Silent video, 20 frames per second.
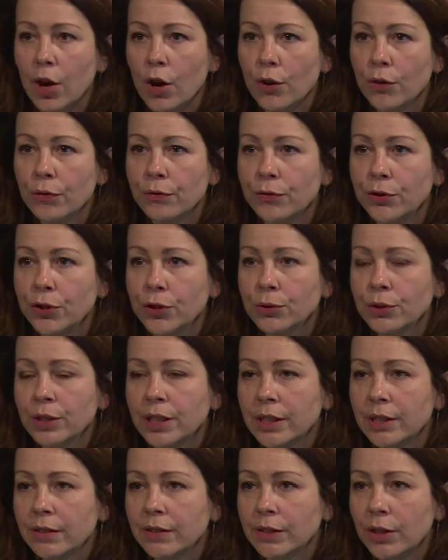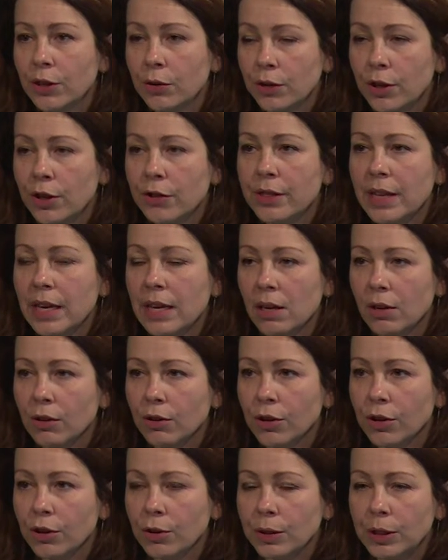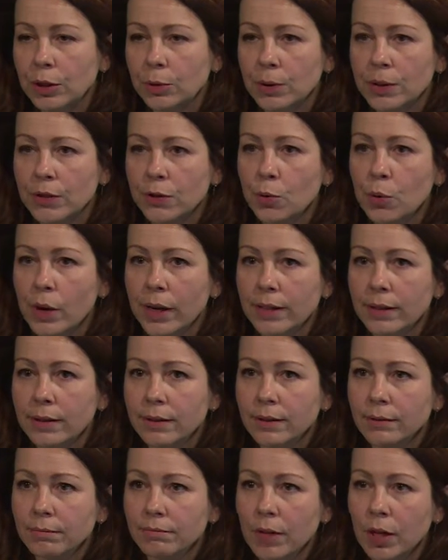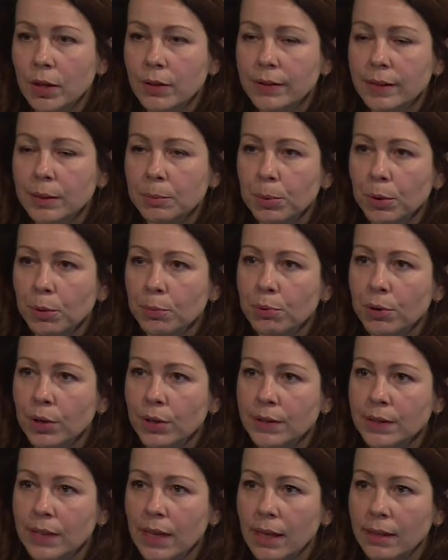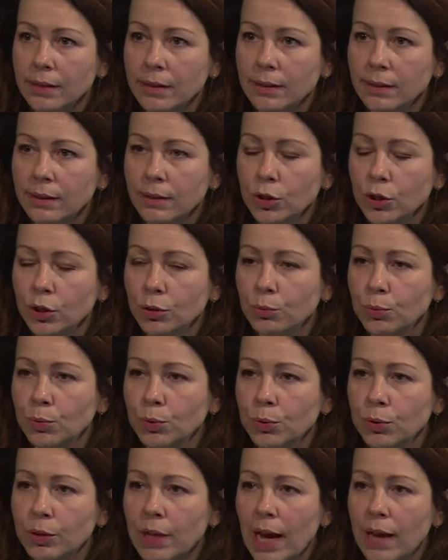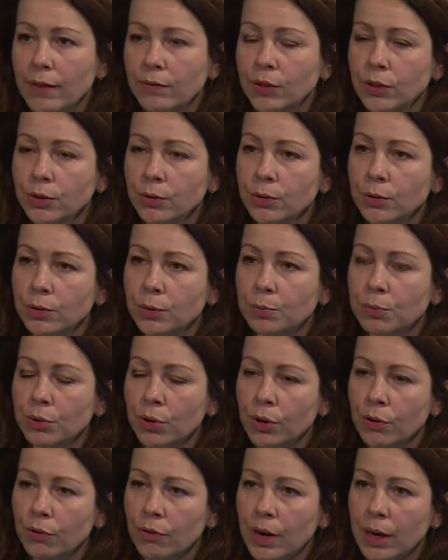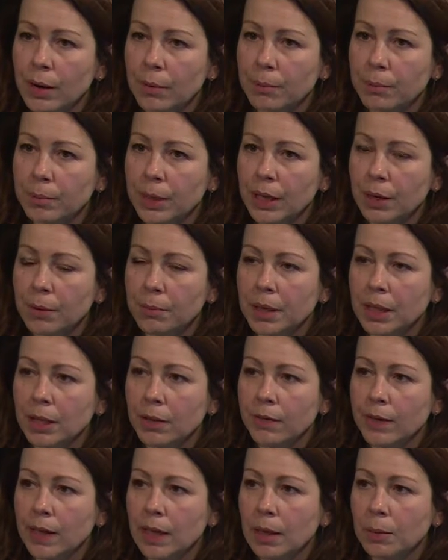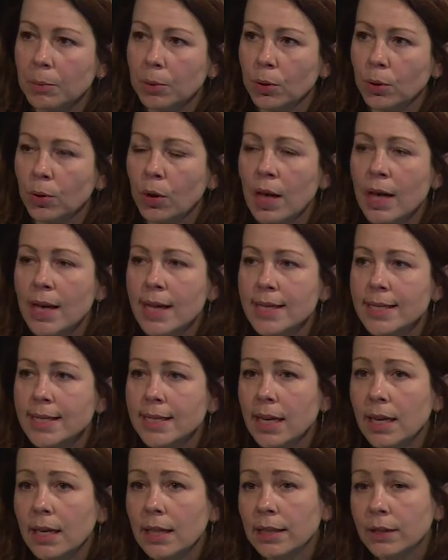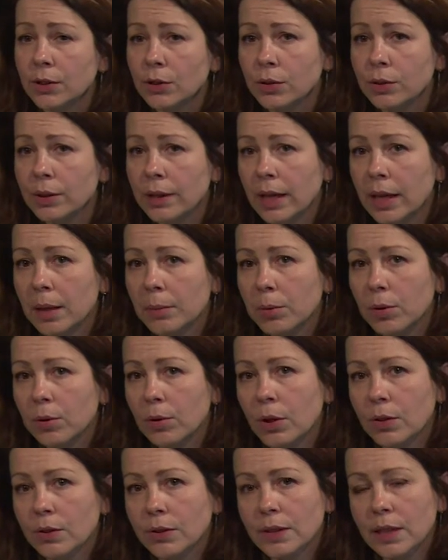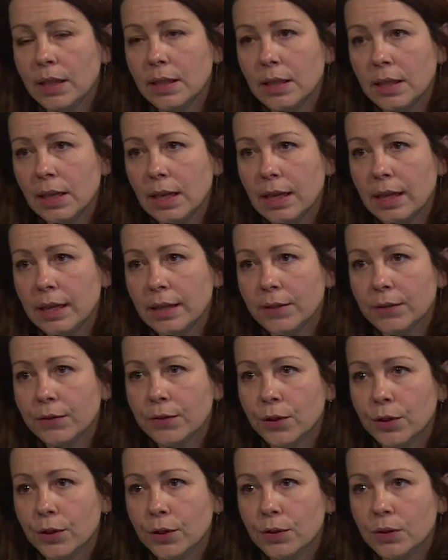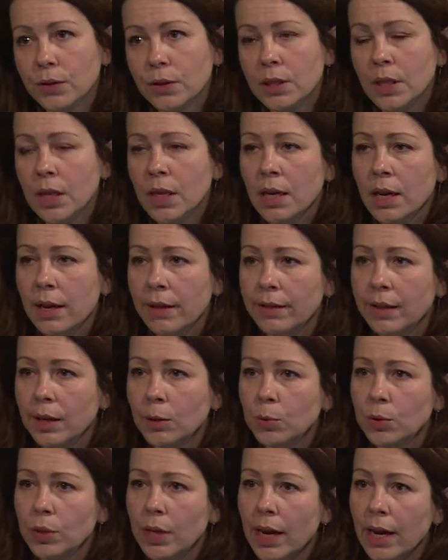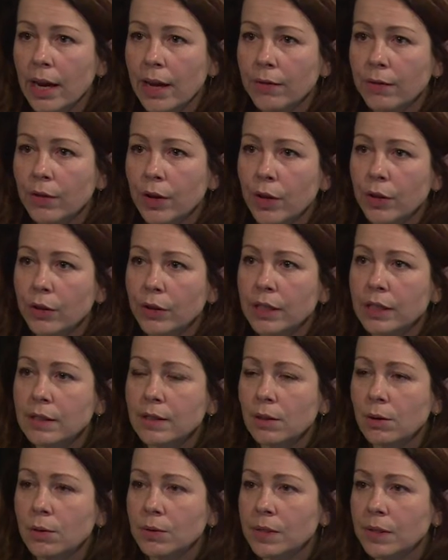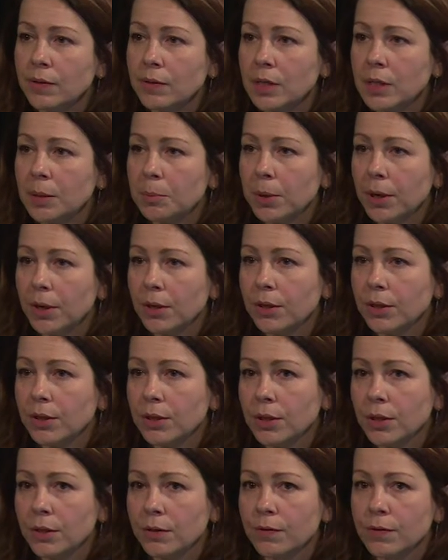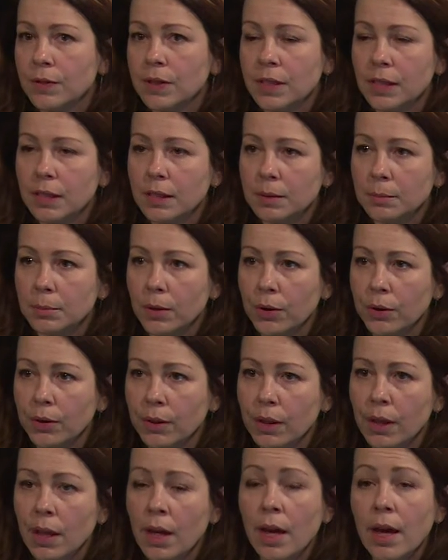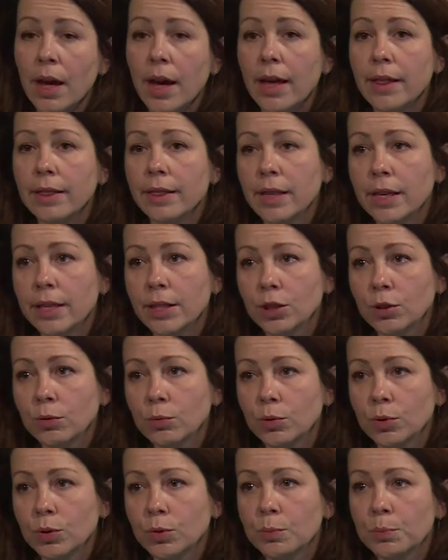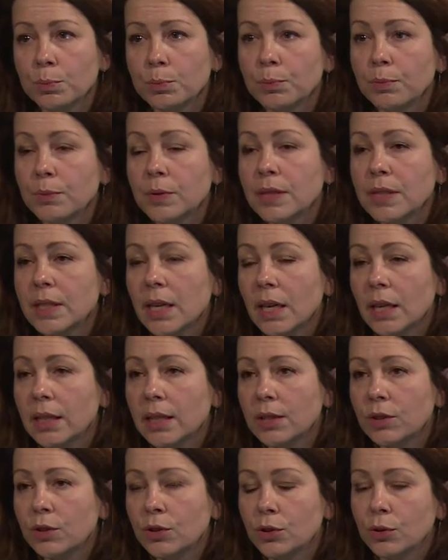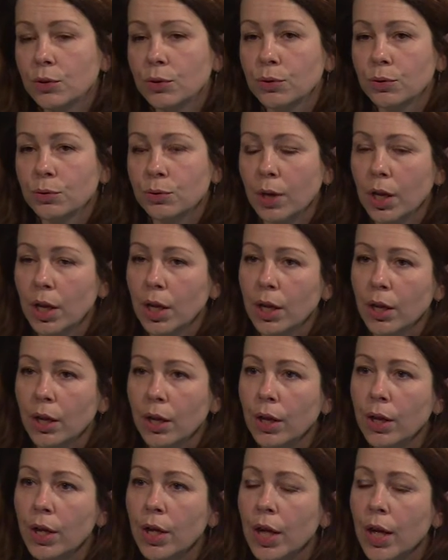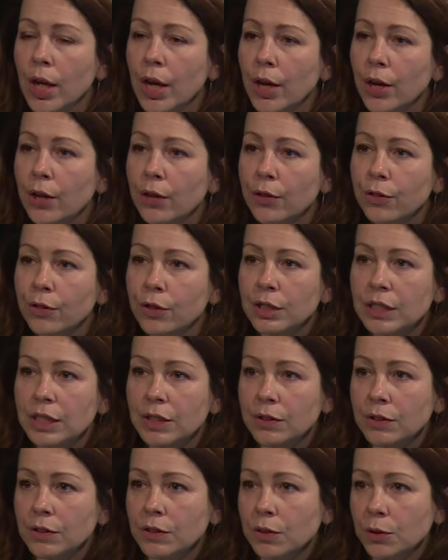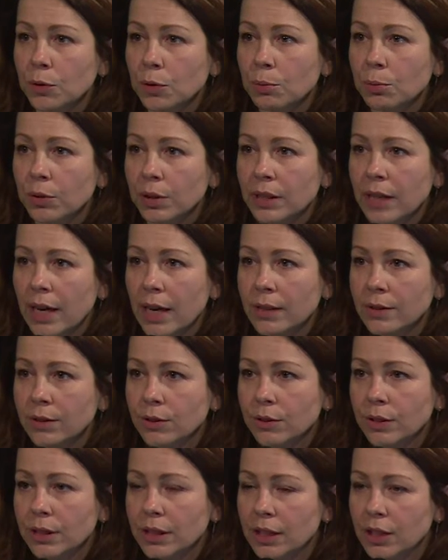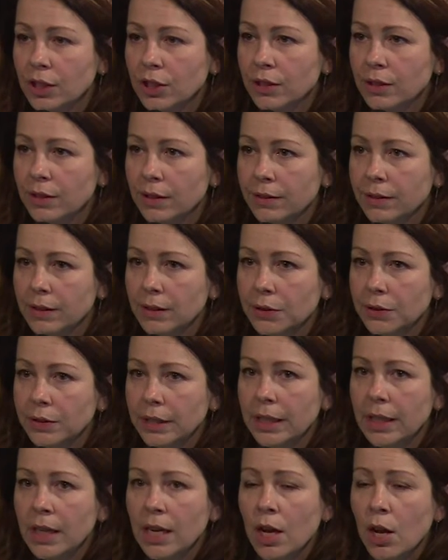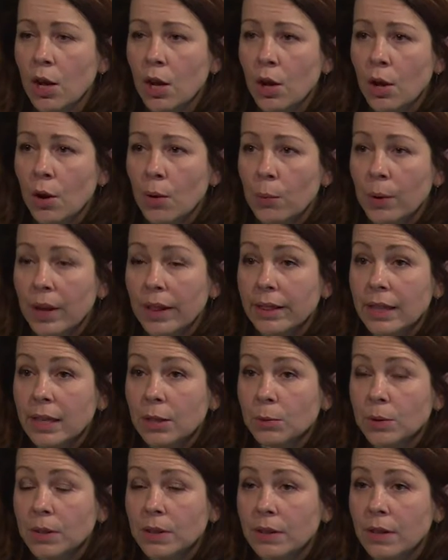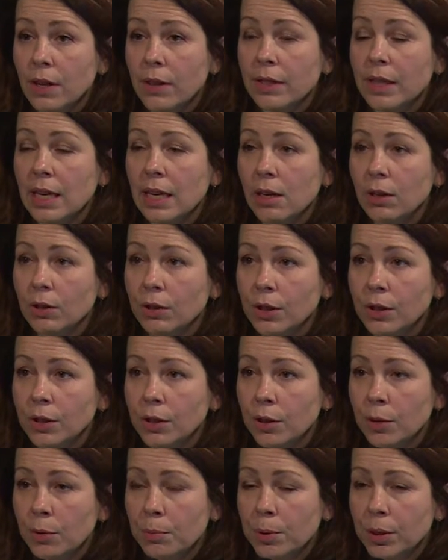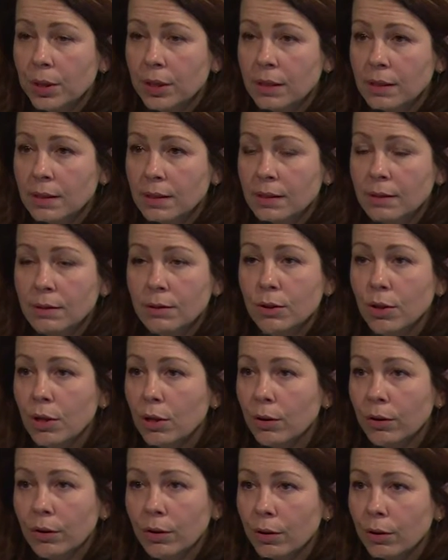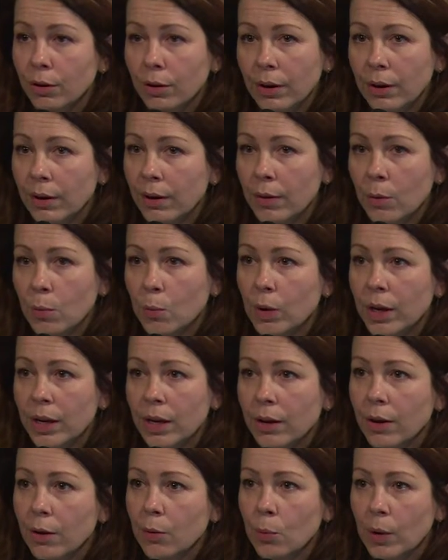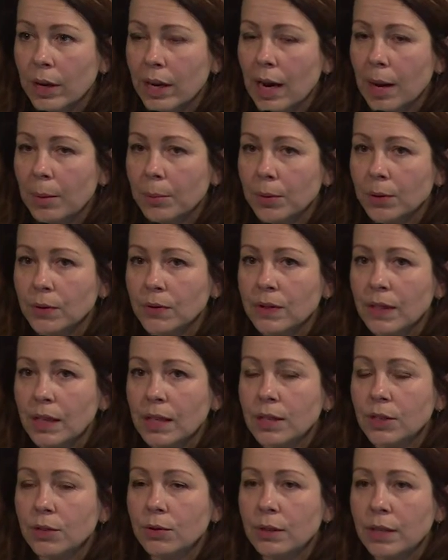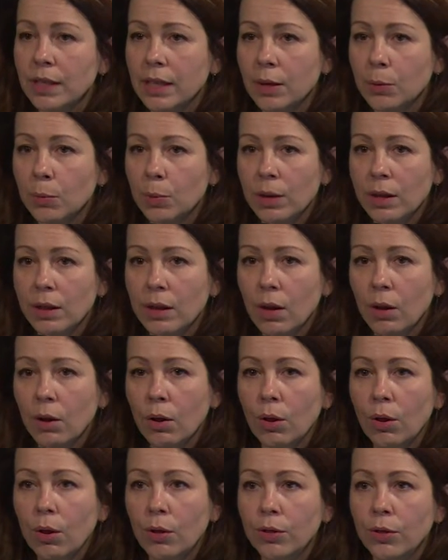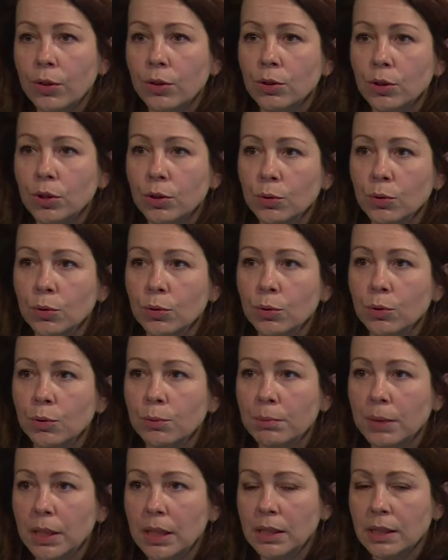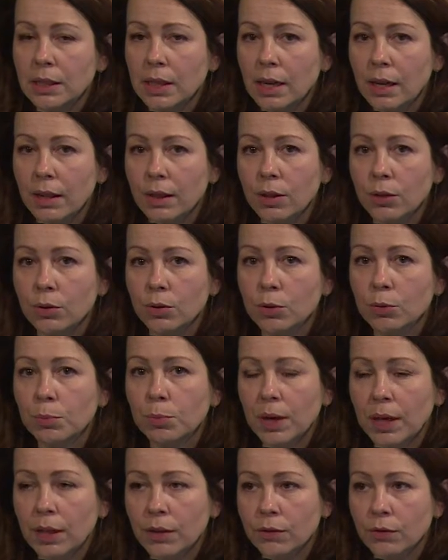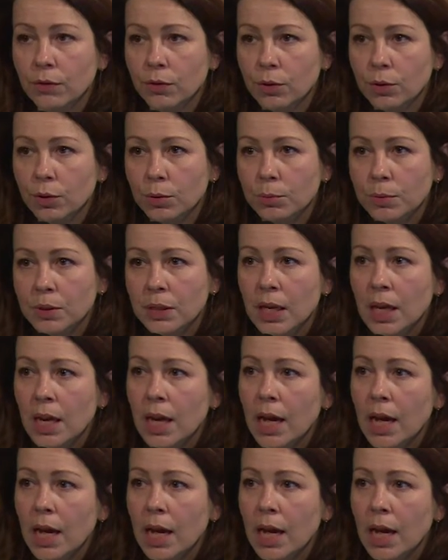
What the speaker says: A few years ago, not that long ago, it was quite a simple process. You would have your program becoming available, sell it to cable or satellite first. They would have an exclusivity period of 6 months, and then you would sell it to the terrestrial broadcaster in each territory. Well, that was not that long ago, but it's no longer what happens. And today, with all the new media, the new platforms,